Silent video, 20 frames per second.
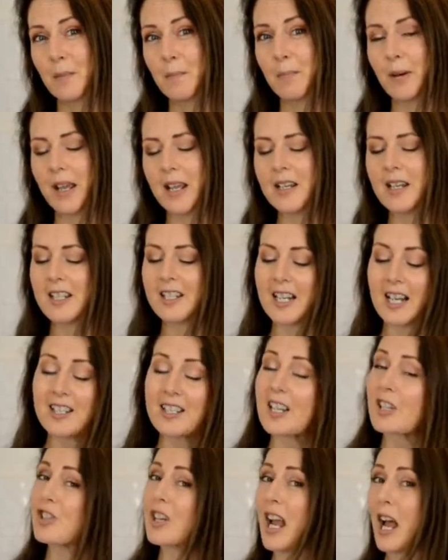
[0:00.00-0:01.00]
blend. It does
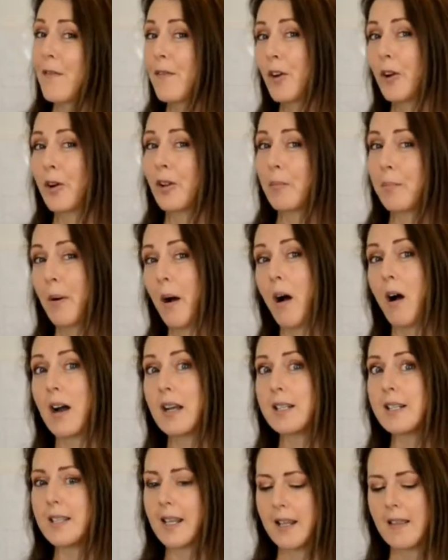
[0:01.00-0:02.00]
actually have a lot of the
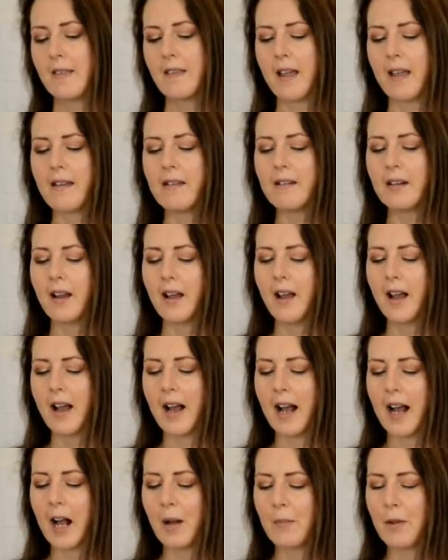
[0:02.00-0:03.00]
pines in there.
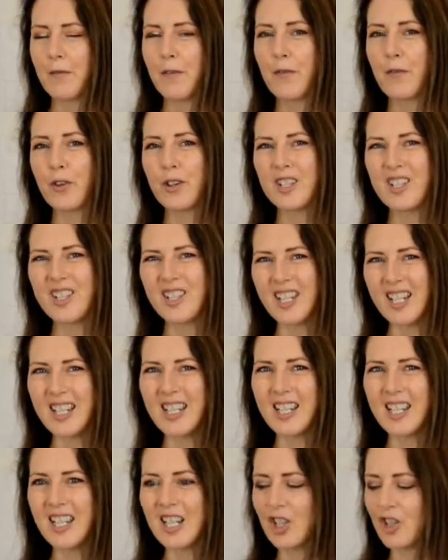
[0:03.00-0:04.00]
If you've got a
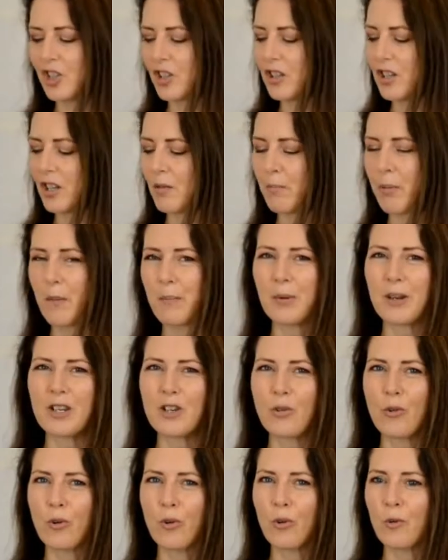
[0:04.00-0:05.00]
stinky kitchen, you can pop it in
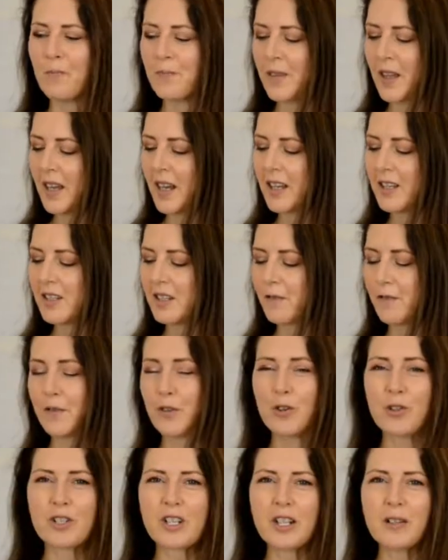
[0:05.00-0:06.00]
your
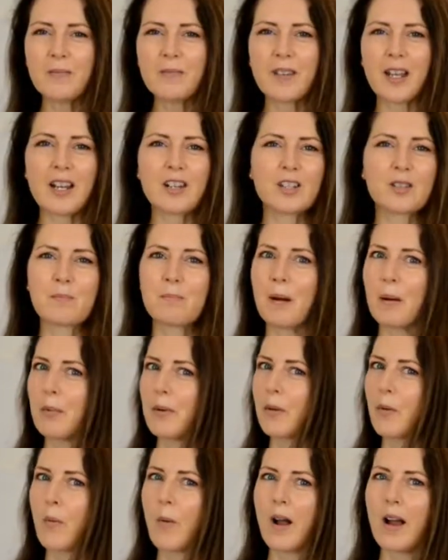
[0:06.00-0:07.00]
diffuser and just bubble
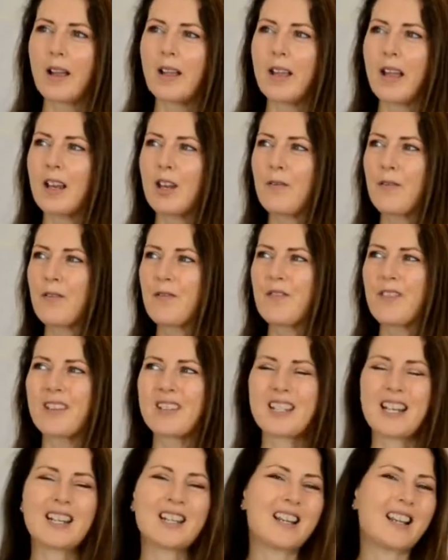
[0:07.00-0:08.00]
it away. And if you
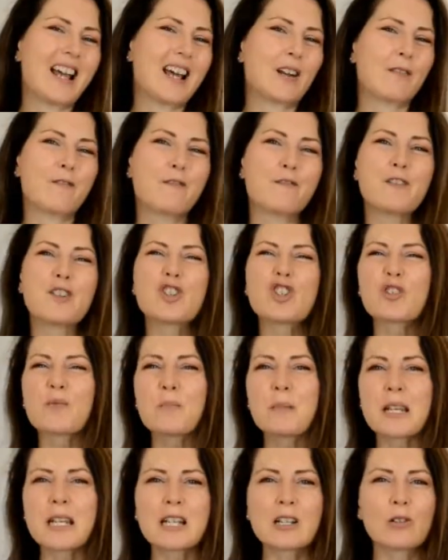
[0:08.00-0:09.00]
say you've had a fish
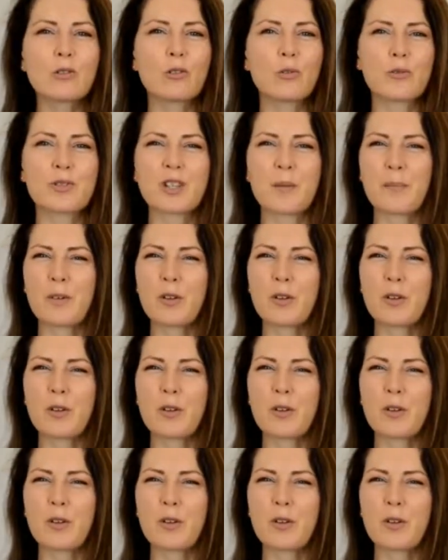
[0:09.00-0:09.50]
meal or something,